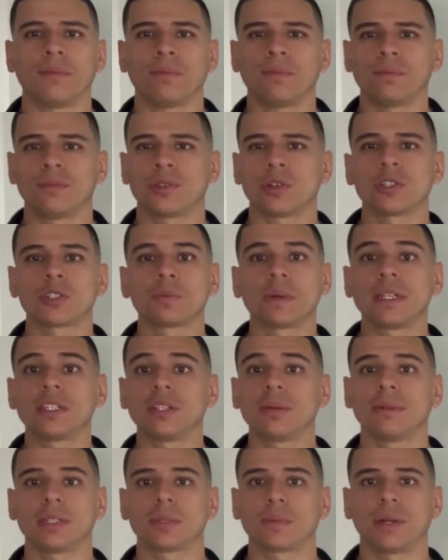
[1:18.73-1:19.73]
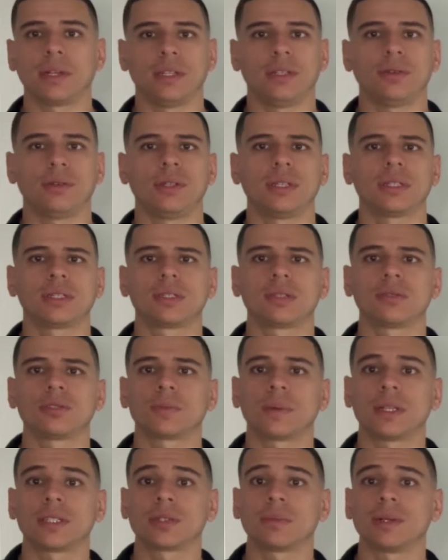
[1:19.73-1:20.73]
Don't spend too much money doing this. Don't
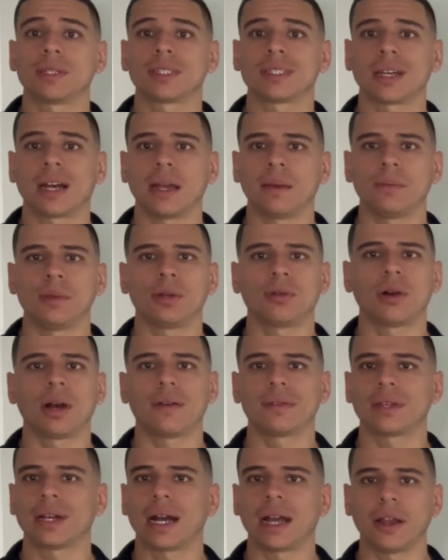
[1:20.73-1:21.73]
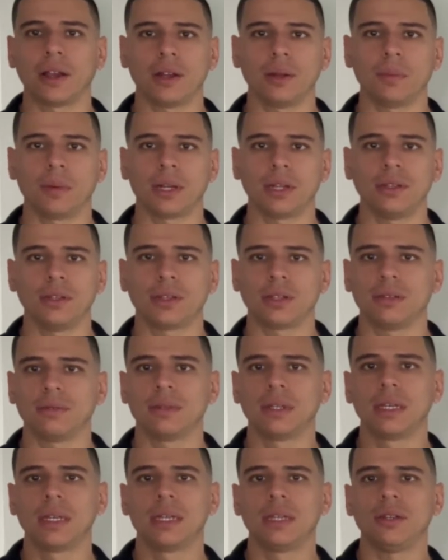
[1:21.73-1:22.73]
spend too much time. You don't have to hire anybody. You can
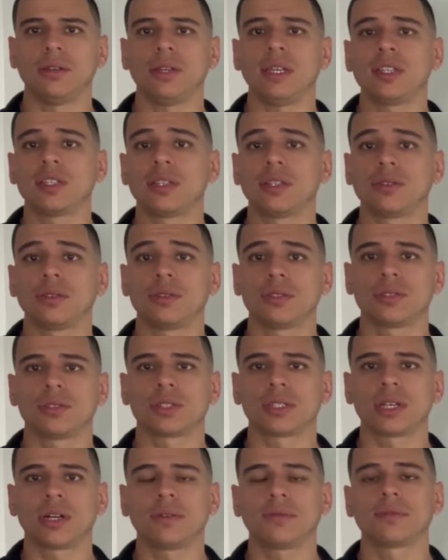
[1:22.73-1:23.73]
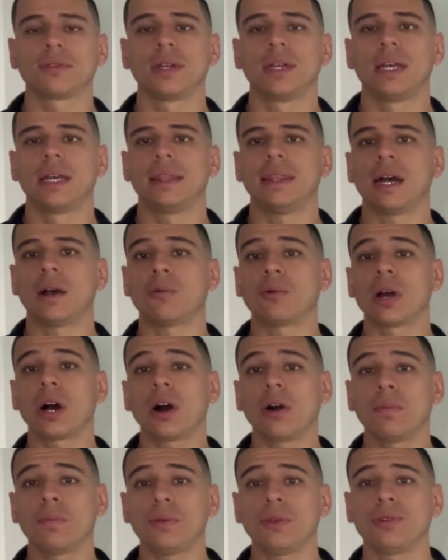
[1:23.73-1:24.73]
easily do this yourself. That would
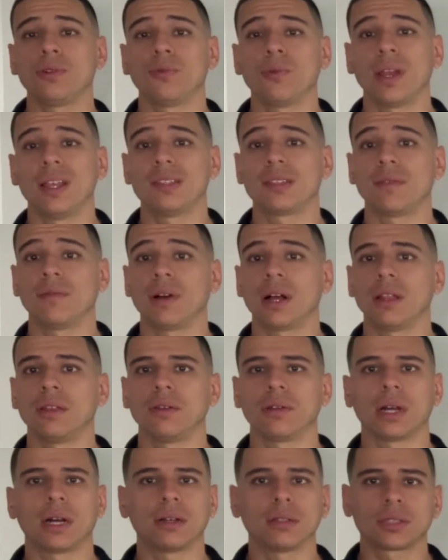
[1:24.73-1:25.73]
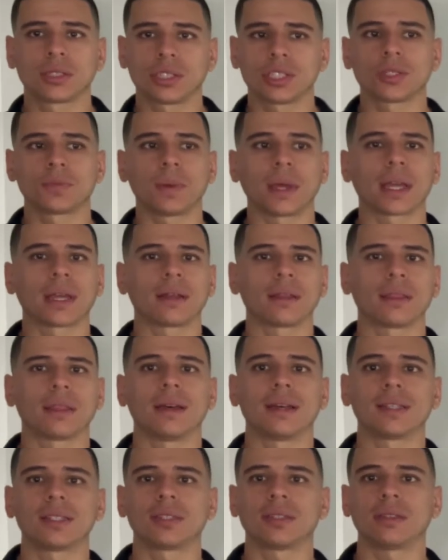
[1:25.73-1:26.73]
help you to raise the value of your house. Just pick the
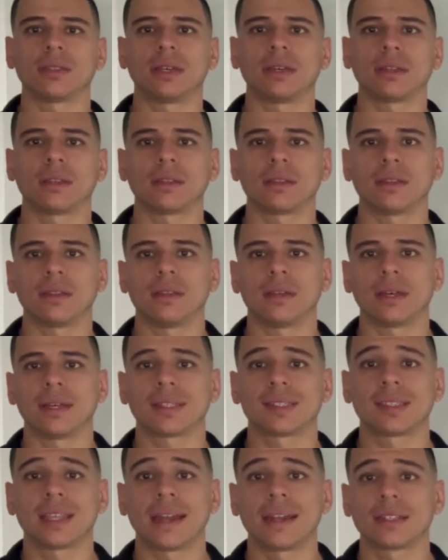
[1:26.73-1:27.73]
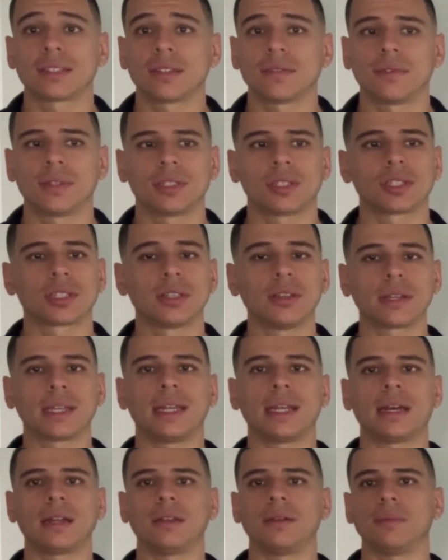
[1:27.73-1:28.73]
aesthetics of it. Just looking
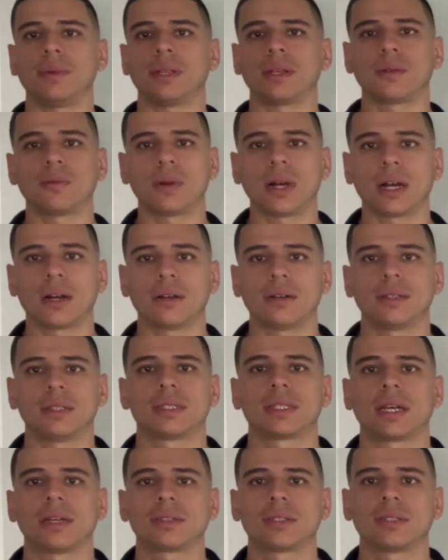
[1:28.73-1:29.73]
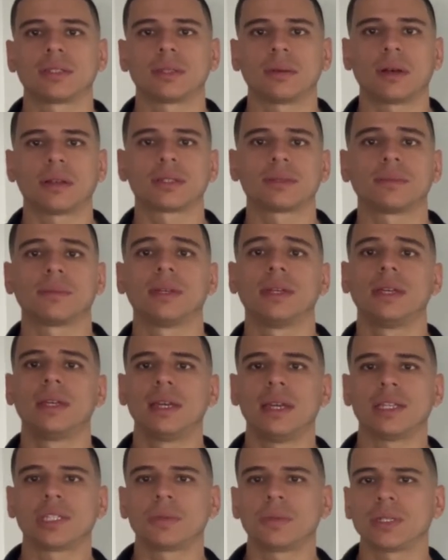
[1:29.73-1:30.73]
at it, you'd be like, wow, this house looks awesome.
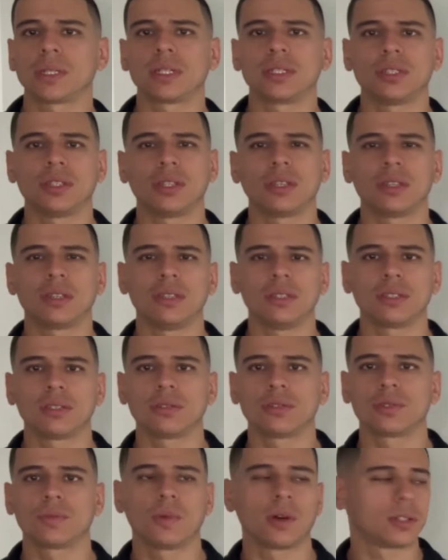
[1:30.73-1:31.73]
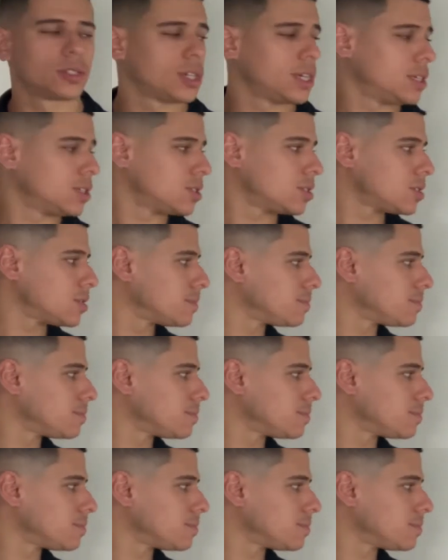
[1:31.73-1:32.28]
It's just because you did these little small changes.